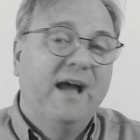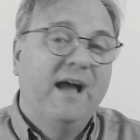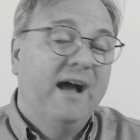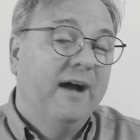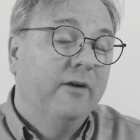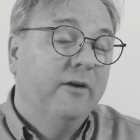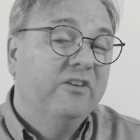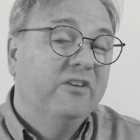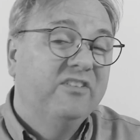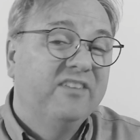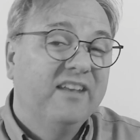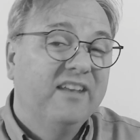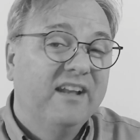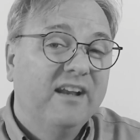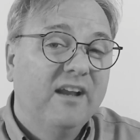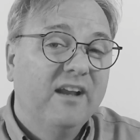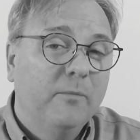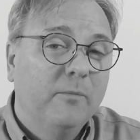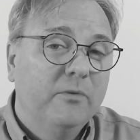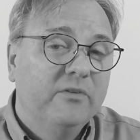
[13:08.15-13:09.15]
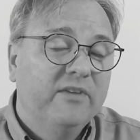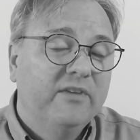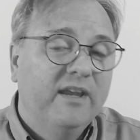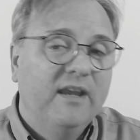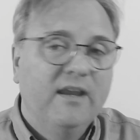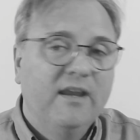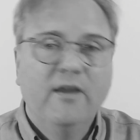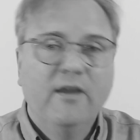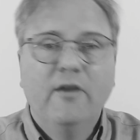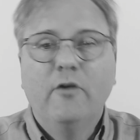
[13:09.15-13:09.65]
How do you set it up, you
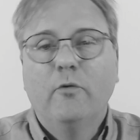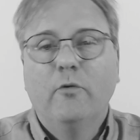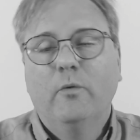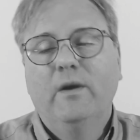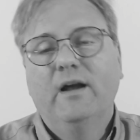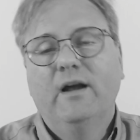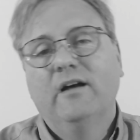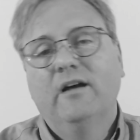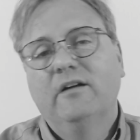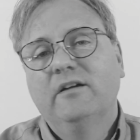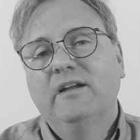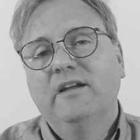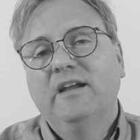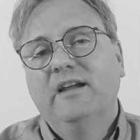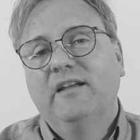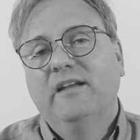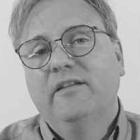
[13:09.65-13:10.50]
say? Well,